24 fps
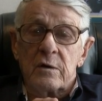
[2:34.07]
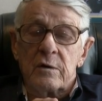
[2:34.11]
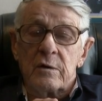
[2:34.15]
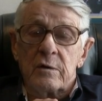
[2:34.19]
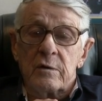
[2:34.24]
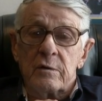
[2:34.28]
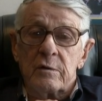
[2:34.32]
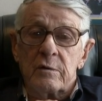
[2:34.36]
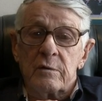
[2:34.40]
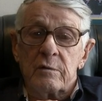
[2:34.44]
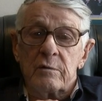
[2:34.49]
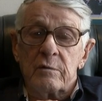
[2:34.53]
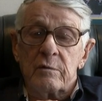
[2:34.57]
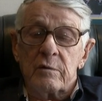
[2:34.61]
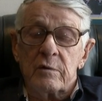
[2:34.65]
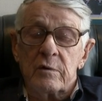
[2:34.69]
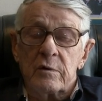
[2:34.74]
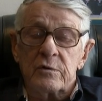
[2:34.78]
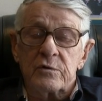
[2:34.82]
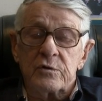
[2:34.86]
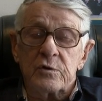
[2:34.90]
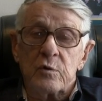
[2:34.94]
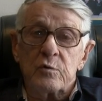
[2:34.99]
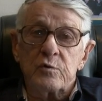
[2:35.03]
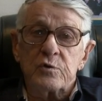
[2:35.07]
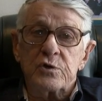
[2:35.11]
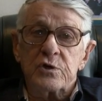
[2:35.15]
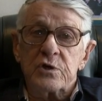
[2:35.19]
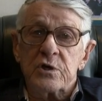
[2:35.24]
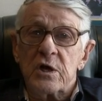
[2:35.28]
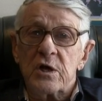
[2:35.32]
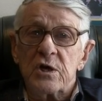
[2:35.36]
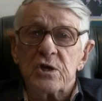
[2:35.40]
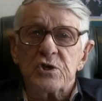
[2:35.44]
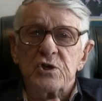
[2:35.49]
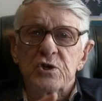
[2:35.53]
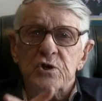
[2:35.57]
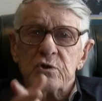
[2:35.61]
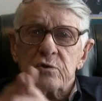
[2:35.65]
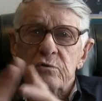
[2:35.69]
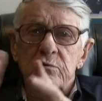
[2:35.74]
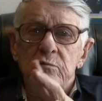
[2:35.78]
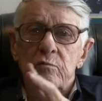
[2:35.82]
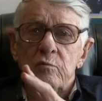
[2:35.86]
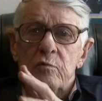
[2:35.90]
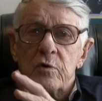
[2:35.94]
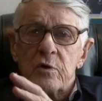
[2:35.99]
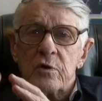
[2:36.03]
uh,
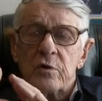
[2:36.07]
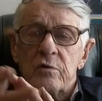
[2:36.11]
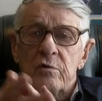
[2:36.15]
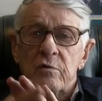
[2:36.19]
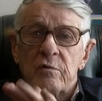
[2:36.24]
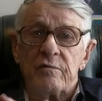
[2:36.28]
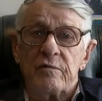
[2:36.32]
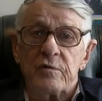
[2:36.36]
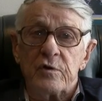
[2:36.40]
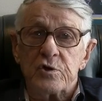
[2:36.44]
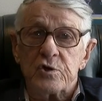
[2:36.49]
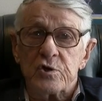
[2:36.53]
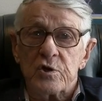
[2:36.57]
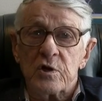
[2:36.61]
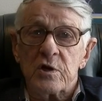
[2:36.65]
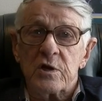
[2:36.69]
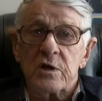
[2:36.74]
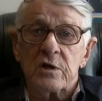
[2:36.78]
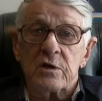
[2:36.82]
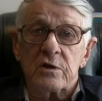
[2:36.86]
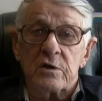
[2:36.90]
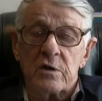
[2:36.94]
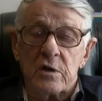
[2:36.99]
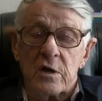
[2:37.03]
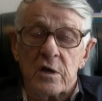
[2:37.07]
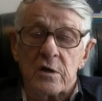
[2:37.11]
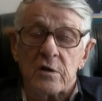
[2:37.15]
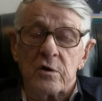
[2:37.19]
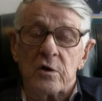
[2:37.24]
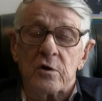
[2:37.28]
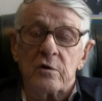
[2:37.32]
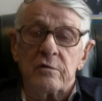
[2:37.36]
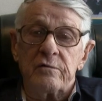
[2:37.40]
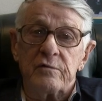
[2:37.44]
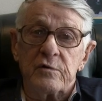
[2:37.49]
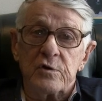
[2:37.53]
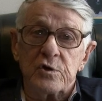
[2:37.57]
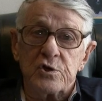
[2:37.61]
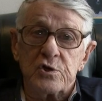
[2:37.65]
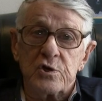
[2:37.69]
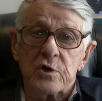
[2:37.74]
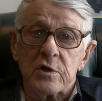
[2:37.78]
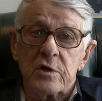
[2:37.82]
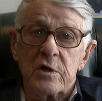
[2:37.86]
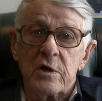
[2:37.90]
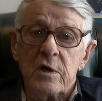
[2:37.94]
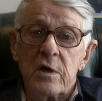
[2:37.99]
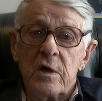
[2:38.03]
association with officially and, and
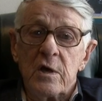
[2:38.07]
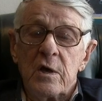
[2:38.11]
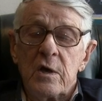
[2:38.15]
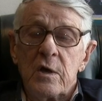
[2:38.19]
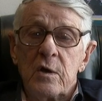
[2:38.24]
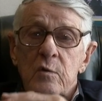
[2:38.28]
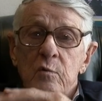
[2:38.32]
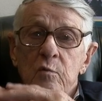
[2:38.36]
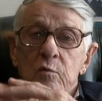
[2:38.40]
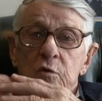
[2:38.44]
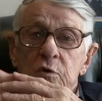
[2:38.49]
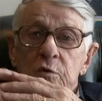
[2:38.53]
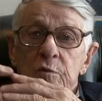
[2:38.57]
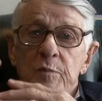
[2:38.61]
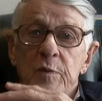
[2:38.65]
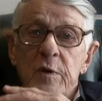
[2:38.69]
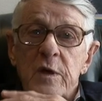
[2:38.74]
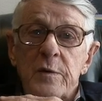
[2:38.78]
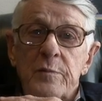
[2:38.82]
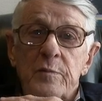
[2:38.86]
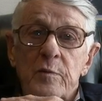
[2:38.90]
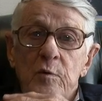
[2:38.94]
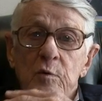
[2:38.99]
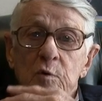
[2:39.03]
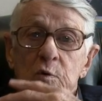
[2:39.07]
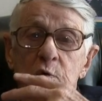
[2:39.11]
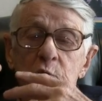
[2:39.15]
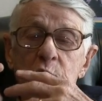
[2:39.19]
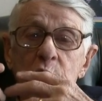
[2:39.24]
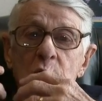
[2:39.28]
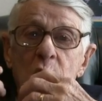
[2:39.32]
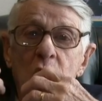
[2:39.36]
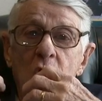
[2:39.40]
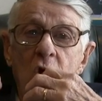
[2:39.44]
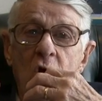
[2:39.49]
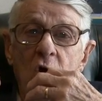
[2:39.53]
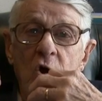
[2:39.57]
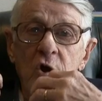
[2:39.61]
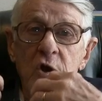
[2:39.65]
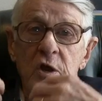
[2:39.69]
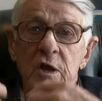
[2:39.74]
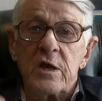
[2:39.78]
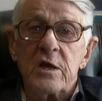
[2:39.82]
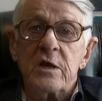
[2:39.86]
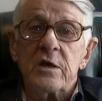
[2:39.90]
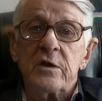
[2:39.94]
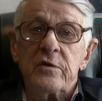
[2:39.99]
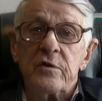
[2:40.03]
unofficially with people who
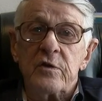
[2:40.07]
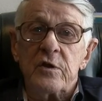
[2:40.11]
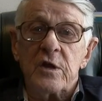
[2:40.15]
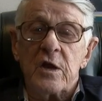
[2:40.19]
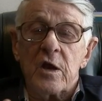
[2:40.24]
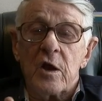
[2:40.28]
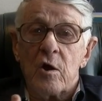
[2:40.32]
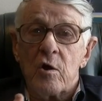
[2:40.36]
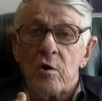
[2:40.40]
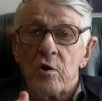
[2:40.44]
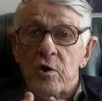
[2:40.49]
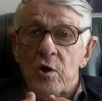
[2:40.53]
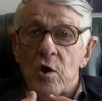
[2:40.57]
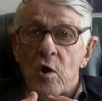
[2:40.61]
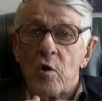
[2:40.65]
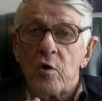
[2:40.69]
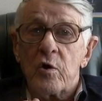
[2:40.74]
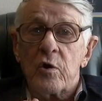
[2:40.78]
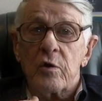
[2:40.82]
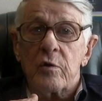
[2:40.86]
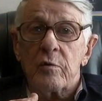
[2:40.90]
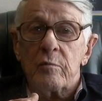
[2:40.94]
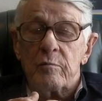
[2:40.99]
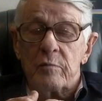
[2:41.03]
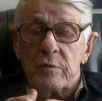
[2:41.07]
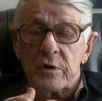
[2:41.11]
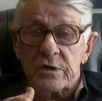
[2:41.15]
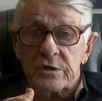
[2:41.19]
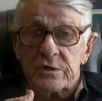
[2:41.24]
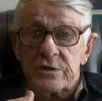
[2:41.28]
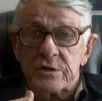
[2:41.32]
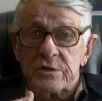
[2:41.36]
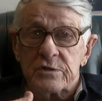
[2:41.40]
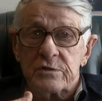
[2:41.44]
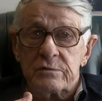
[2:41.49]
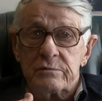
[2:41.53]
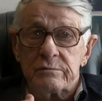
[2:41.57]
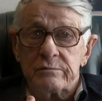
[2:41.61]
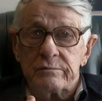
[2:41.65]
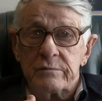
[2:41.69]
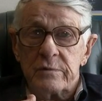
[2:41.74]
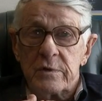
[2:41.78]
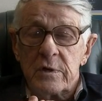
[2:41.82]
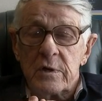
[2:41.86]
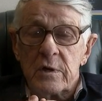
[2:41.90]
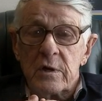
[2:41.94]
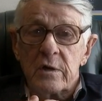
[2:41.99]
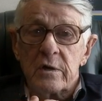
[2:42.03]
are in the aeronautic business,
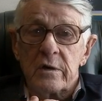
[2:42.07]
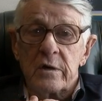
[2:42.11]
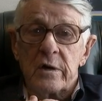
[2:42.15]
